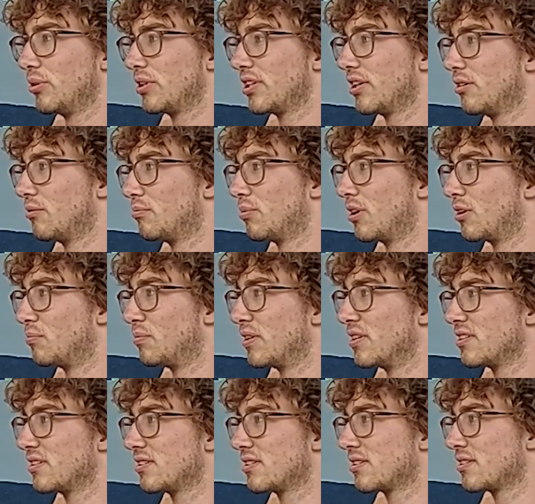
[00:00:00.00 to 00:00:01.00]
without
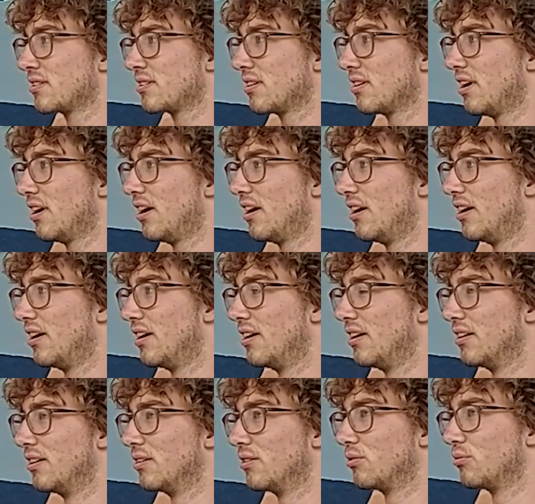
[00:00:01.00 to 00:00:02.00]
purpose,
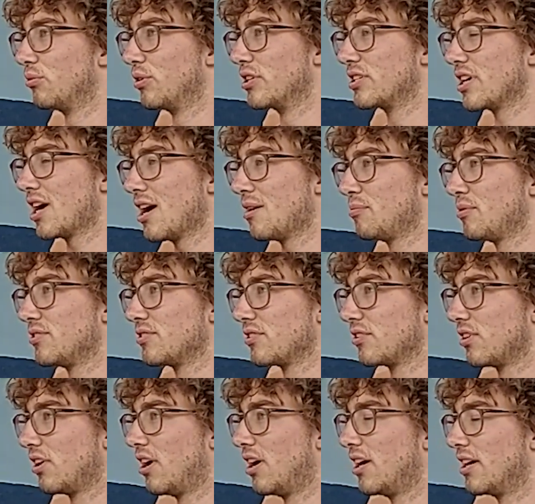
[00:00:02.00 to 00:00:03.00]
which happens a
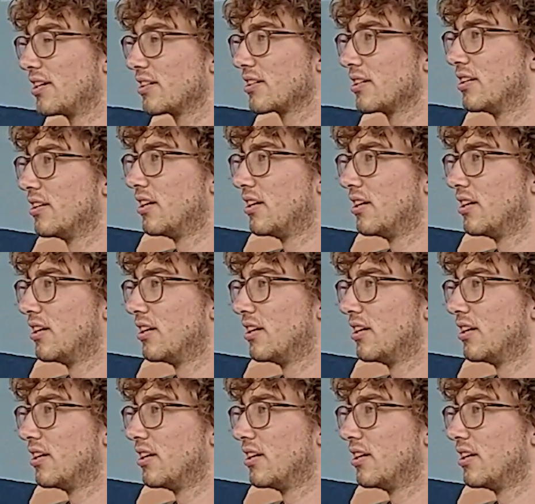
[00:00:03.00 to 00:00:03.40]
lot.